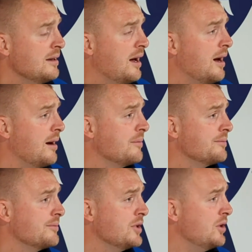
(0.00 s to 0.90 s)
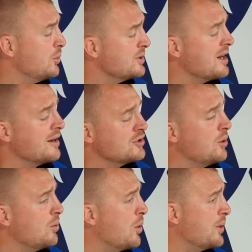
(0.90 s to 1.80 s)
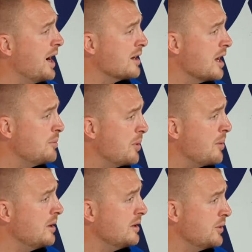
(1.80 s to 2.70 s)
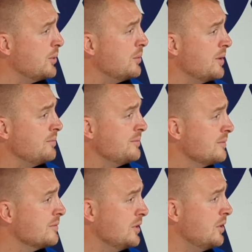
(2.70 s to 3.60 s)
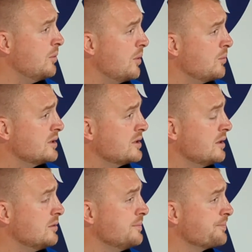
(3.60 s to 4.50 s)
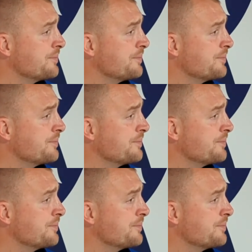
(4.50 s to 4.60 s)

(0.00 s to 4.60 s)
um, you know we start to show what we are capable of doing when you know when we turn up.